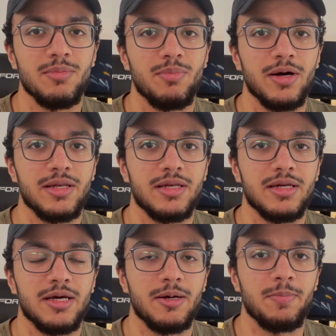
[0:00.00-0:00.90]
But
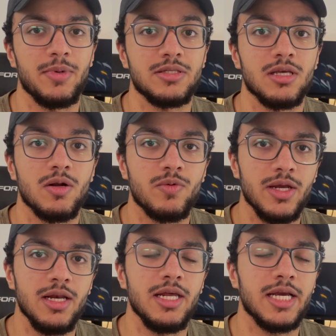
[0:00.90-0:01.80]
it's a
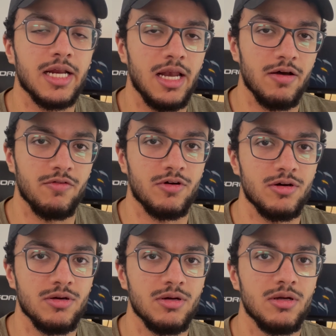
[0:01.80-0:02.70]
really
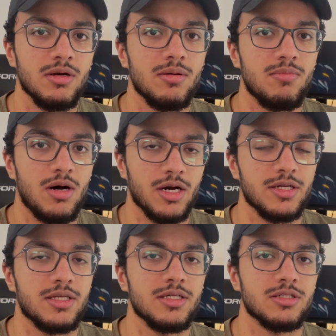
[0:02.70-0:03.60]
clever
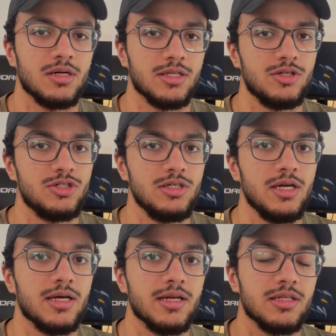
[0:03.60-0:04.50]
marketing strategy,
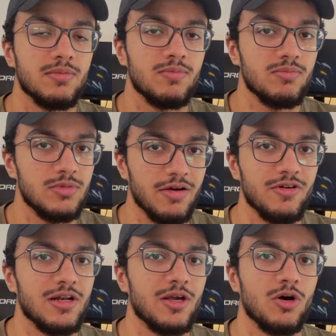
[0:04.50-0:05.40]
and it
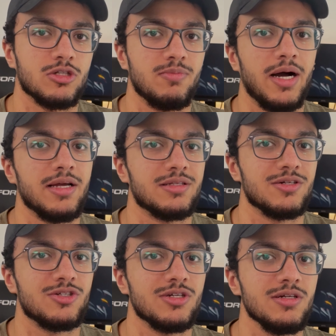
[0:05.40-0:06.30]
definitely got my
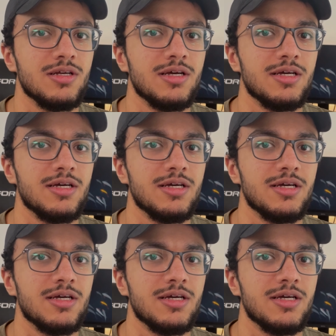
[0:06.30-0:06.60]
attention.